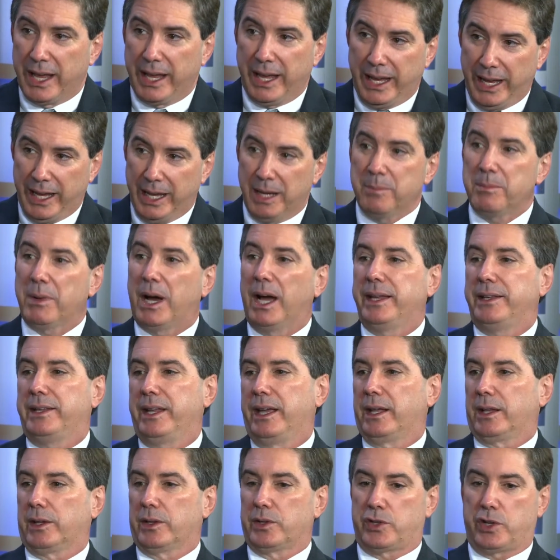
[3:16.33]
in my
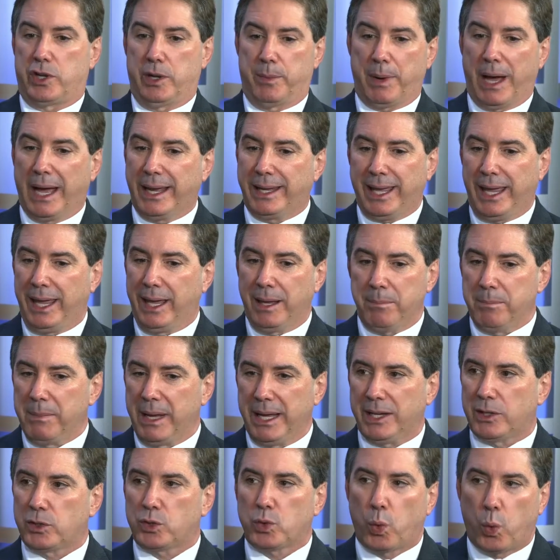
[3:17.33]
dealership. I can't
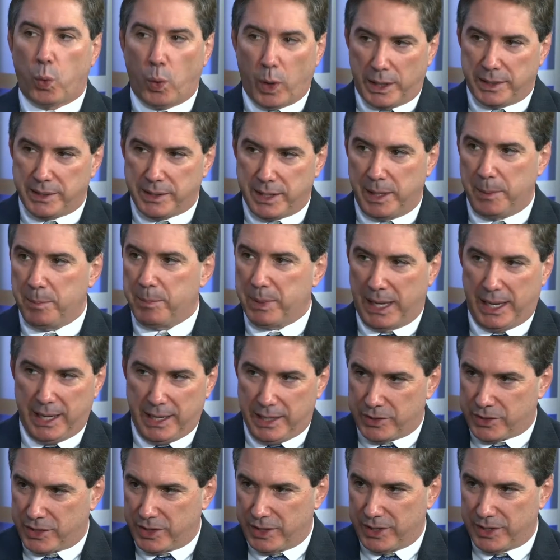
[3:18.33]
make 20
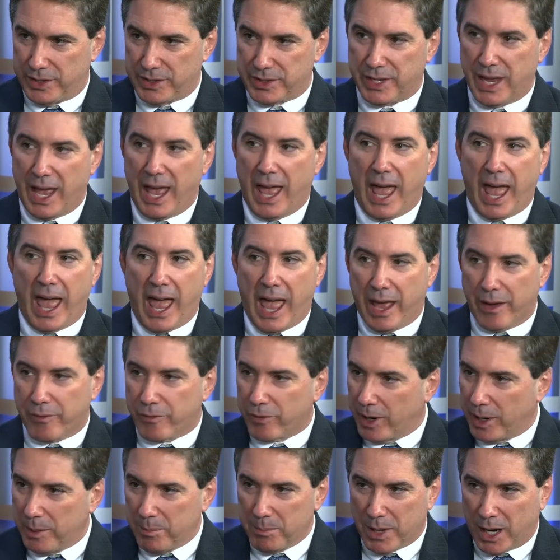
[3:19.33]
pages
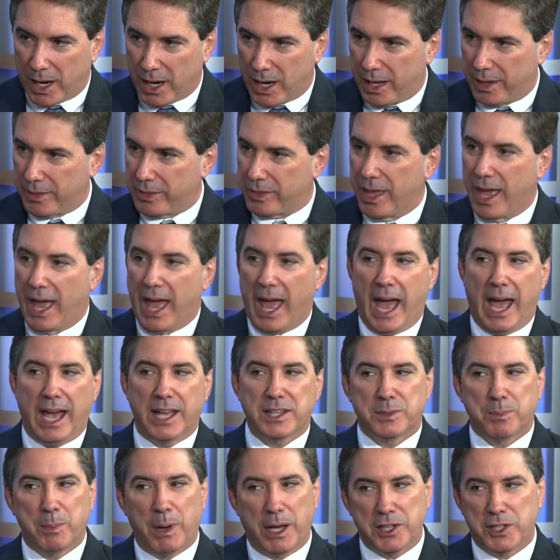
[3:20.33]
every month
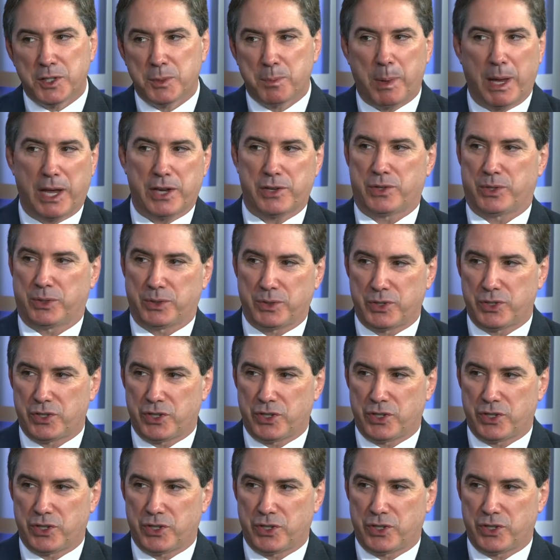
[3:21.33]
as my specials